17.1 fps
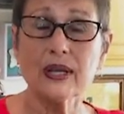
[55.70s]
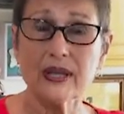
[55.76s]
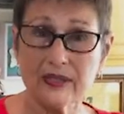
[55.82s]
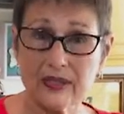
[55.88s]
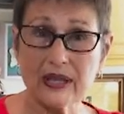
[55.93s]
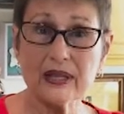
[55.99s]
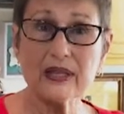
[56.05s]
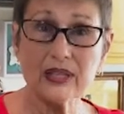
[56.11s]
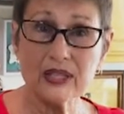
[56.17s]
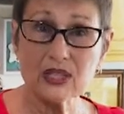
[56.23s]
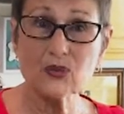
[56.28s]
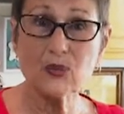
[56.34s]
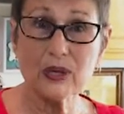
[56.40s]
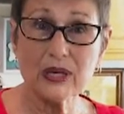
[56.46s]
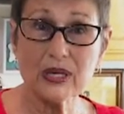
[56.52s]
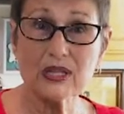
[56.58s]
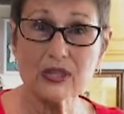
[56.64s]
then this
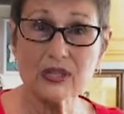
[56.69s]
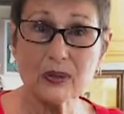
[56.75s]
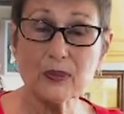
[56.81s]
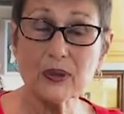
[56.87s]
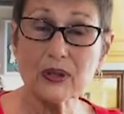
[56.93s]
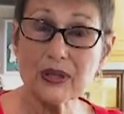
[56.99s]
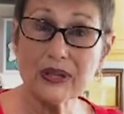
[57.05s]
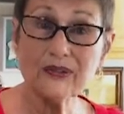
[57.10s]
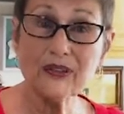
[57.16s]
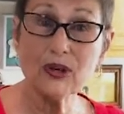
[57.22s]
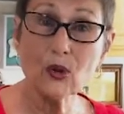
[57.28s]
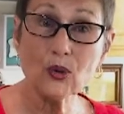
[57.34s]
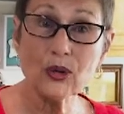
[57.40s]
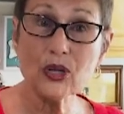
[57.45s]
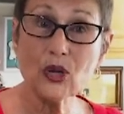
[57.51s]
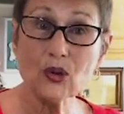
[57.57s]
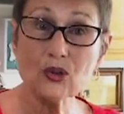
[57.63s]
one is simple. If it
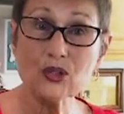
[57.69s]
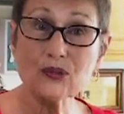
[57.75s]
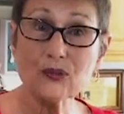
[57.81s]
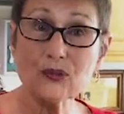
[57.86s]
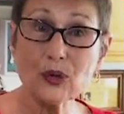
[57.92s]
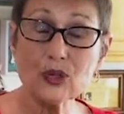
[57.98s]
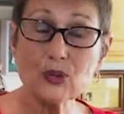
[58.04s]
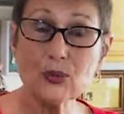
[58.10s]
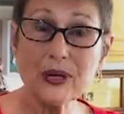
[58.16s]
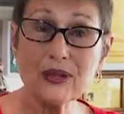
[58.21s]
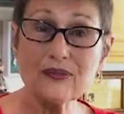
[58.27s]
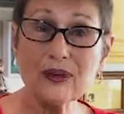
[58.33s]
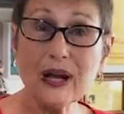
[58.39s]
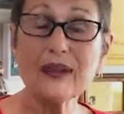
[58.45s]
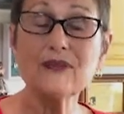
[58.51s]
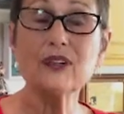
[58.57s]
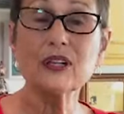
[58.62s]
only goes to
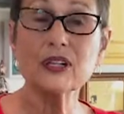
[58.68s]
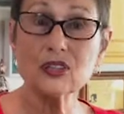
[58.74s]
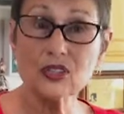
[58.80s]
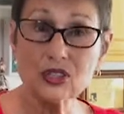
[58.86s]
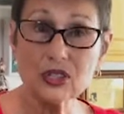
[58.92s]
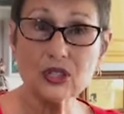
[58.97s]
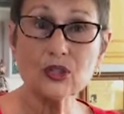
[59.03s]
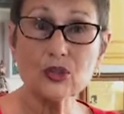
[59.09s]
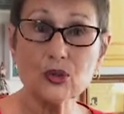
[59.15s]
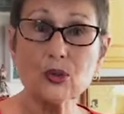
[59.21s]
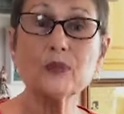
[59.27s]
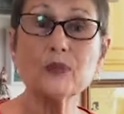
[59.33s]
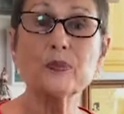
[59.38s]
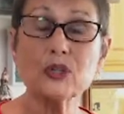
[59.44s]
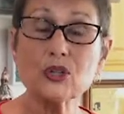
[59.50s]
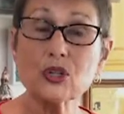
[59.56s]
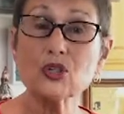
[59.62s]
425, you can still do it,
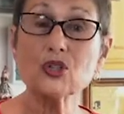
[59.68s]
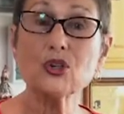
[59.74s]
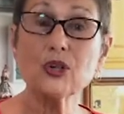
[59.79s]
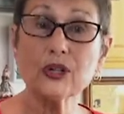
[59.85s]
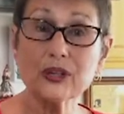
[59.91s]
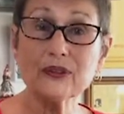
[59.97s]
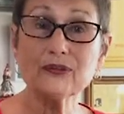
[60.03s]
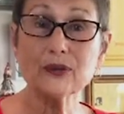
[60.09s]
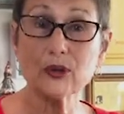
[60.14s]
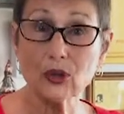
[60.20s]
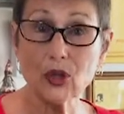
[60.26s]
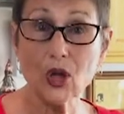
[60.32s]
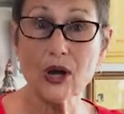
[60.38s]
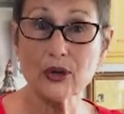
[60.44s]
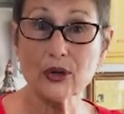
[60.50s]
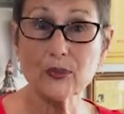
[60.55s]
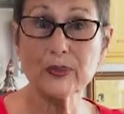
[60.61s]
but just cook it for a
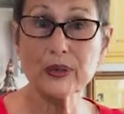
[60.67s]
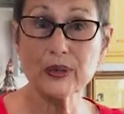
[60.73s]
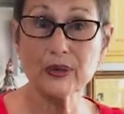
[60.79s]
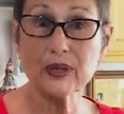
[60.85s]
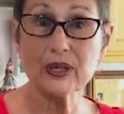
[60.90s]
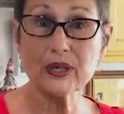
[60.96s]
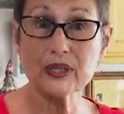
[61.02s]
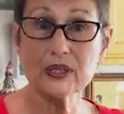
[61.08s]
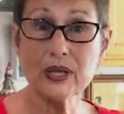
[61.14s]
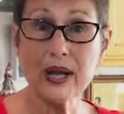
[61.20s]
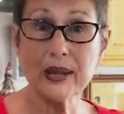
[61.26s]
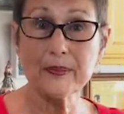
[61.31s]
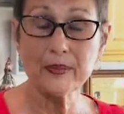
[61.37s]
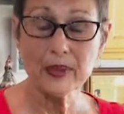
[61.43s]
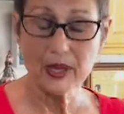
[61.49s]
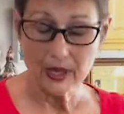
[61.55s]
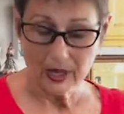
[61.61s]
longer period of time.
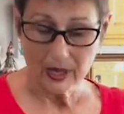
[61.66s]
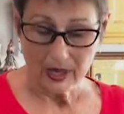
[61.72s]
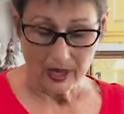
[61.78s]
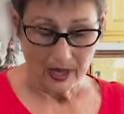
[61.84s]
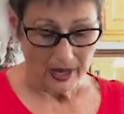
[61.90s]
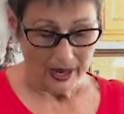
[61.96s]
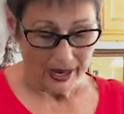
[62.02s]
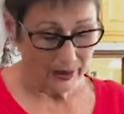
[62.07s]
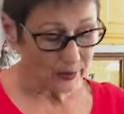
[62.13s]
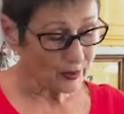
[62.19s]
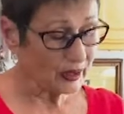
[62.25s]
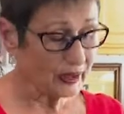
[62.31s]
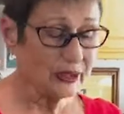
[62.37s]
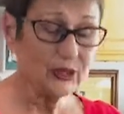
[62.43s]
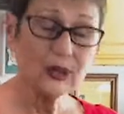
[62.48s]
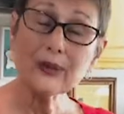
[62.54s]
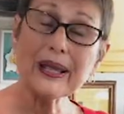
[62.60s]
I
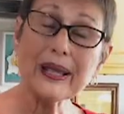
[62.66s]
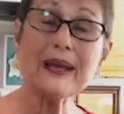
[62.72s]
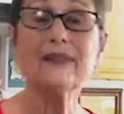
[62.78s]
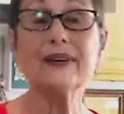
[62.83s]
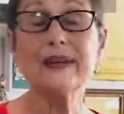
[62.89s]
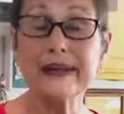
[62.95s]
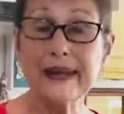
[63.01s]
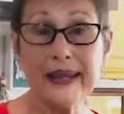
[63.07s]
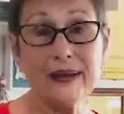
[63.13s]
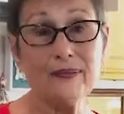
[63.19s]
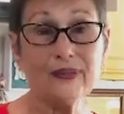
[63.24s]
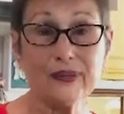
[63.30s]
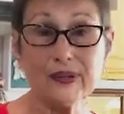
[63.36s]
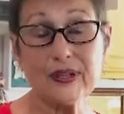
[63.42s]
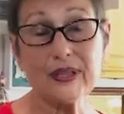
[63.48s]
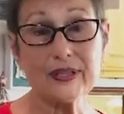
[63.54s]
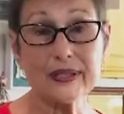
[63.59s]
really don't have a name for this